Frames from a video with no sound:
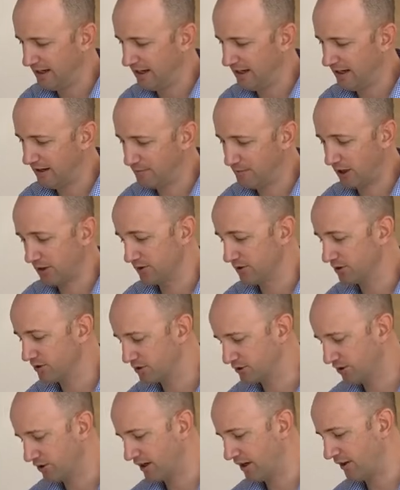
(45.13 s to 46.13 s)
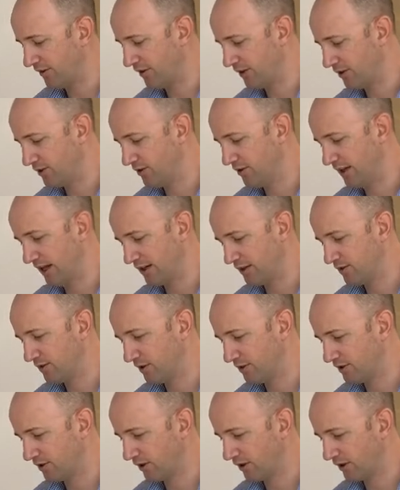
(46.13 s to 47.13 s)
I'm not really sure how they do that
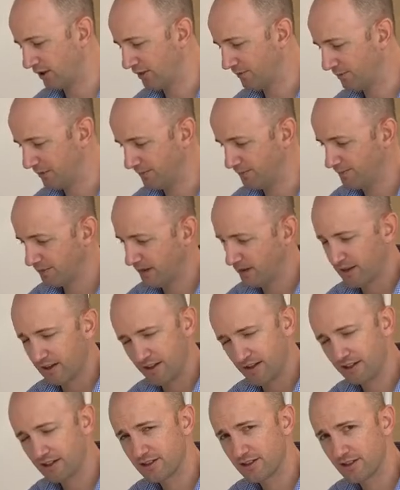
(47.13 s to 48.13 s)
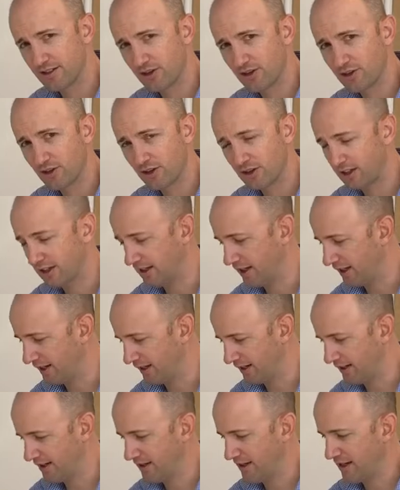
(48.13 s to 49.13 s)
to a turkey, but this is a turkey leg.